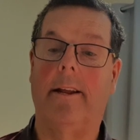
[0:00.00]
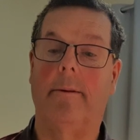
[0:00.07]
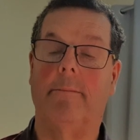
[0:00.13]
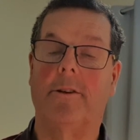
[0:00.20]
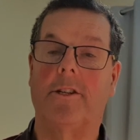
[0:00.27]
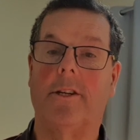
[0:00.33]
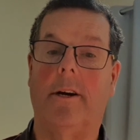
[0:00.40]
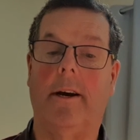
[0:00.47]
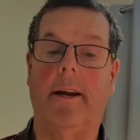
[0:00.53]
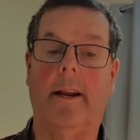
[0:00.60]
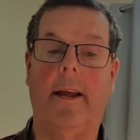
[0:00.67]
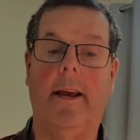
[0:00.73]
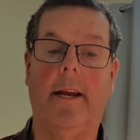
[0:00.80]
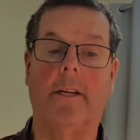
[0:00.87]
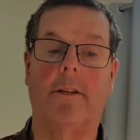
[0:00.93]
Adam's
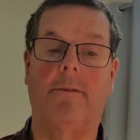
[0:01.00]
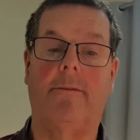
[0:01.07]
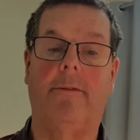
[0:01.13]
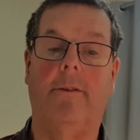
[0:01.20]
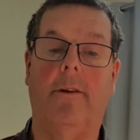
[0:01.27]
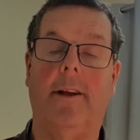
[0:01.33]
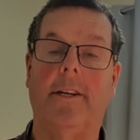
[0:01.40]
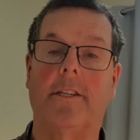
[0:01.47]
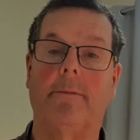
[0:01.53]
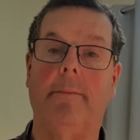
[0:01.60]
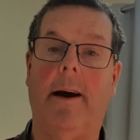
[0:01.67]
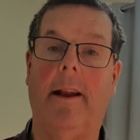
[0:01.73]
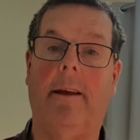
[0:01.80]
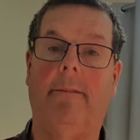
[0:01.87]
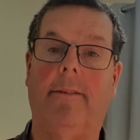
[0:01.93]
sign, its fullest
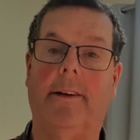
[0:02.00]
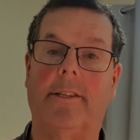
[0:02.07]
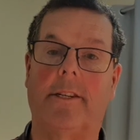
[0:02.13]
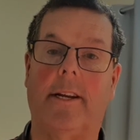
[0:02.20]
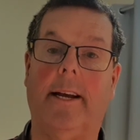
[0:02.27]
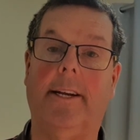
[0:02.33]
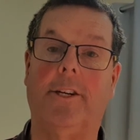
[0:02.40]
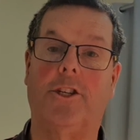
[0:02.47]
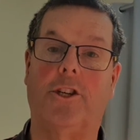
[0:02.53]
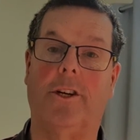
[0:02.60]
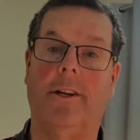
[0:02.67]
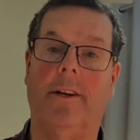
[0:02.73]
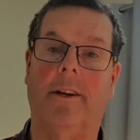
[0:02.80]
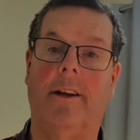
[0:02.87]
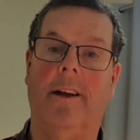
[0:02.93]

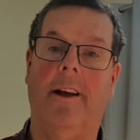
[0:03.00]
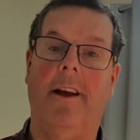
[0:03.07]
manifestation